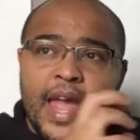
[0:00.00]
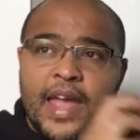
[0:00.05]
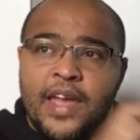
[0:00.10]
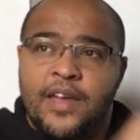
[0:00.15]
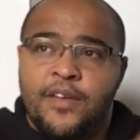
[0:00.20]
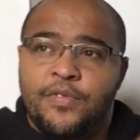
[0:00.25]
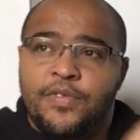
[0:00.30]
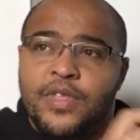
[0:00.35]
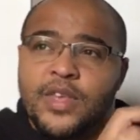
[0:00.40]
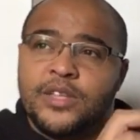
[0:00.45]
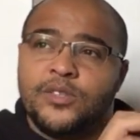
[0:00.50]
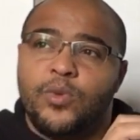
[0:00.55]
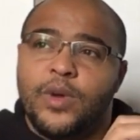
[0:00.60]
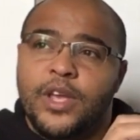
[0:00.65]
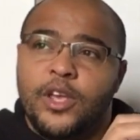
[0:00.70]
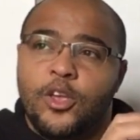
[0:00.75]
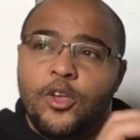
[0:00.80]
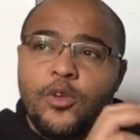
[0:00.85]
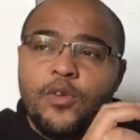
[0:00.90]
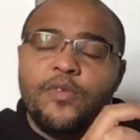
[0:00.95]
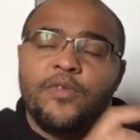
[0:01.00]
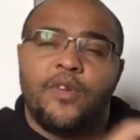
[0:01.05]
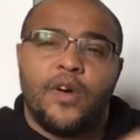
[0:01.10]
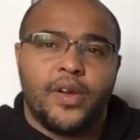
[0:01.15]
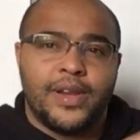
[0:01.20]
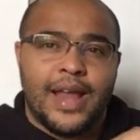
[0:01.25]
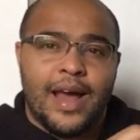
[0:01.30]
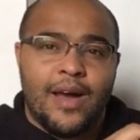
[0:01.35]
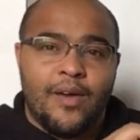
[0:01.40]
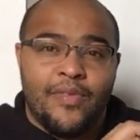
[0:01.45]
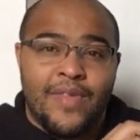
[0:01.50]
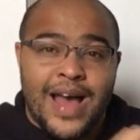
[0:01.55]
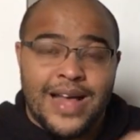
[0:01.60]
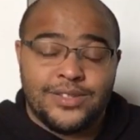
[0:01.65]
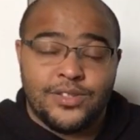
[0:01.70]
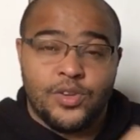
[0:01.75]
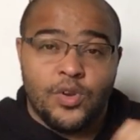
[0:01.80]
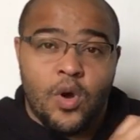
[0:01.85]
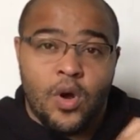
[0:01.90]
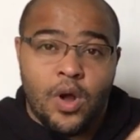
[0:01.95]
if this week you find out
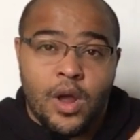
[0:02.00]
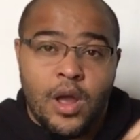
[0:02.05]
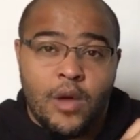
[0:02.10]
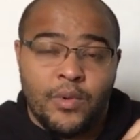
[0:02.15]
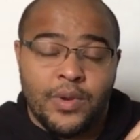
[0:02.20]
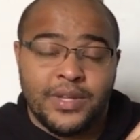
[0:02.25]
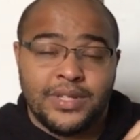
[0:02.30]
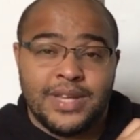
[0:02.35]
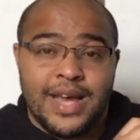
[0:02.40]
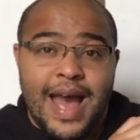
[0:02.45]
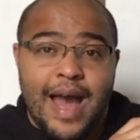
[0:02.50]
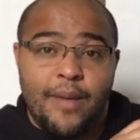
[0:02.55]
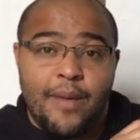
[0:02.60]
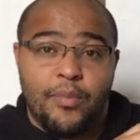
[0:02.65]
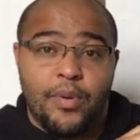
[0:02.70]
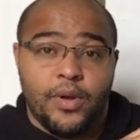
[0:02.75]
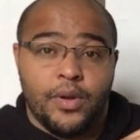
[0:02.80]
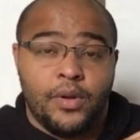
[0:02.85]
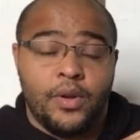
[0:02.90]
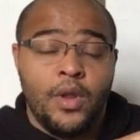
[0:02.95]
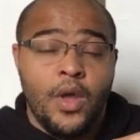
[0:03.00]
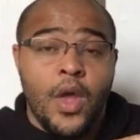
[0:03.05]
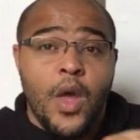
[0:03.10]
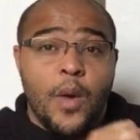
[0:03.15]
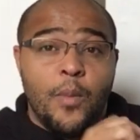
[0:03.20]
that's not going to happen,